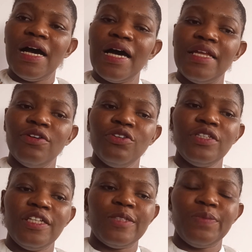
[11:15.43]
an
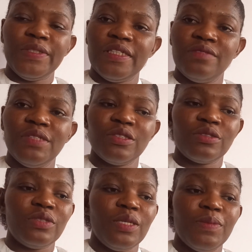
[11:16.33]
unexpected
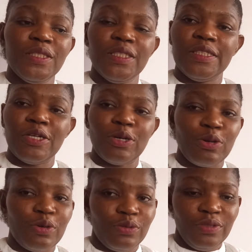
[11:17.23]
medical emergency
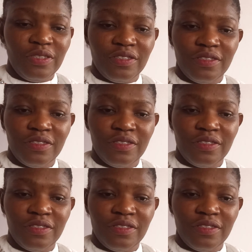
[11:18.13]
occurred.